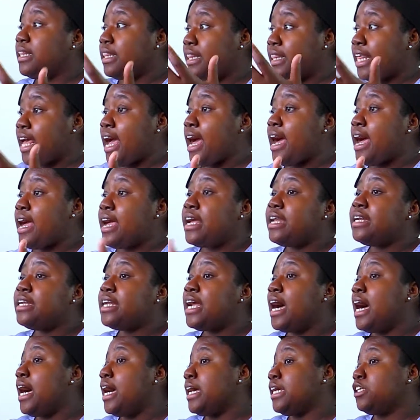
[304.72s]
that and
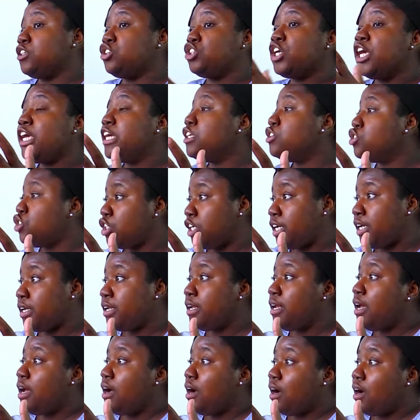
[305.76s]
not change it.
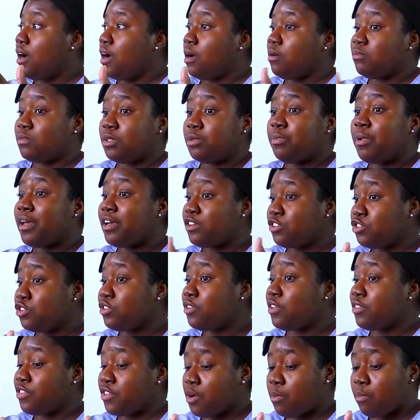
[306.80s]
to make sure
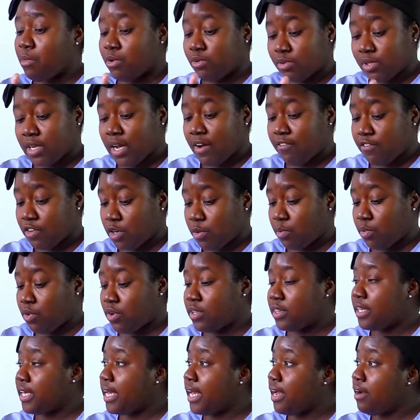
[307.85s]
that they're most comfortable
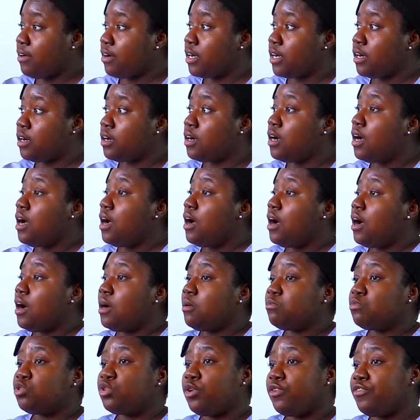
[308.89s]
in the carrier.
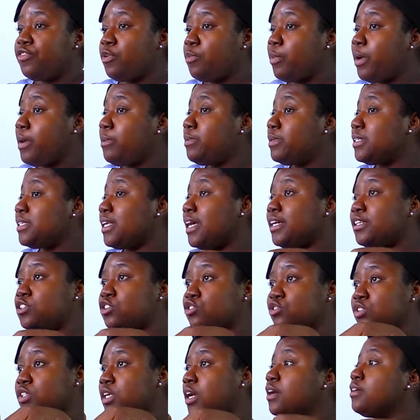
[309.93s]
So if your baby's legs
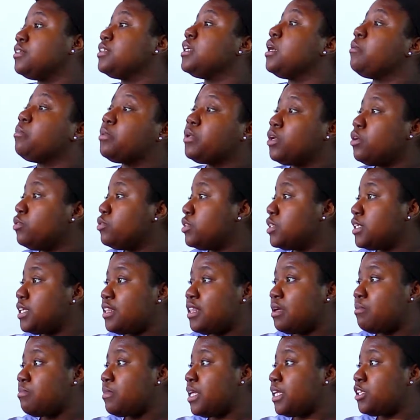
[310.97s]
are tucked up close to
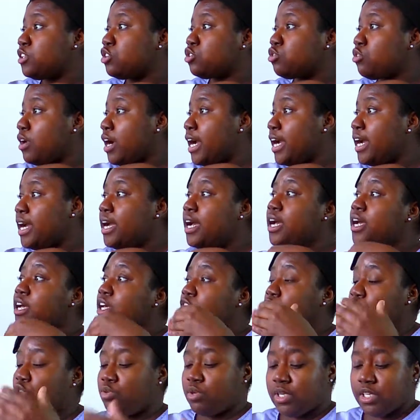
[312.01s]
them, that's great.
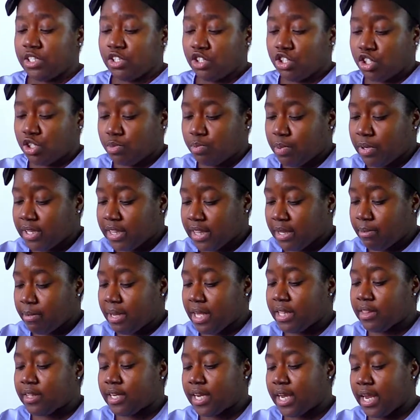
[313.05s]
You can just put them
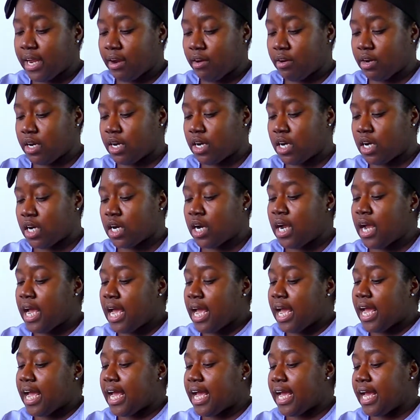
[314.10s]
in the carrier,
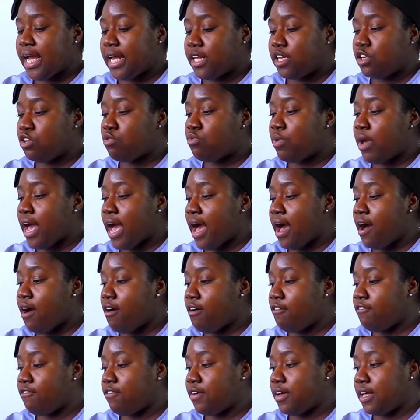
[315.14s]
and you
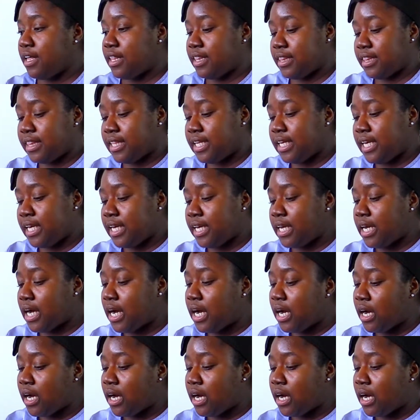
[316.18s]
have the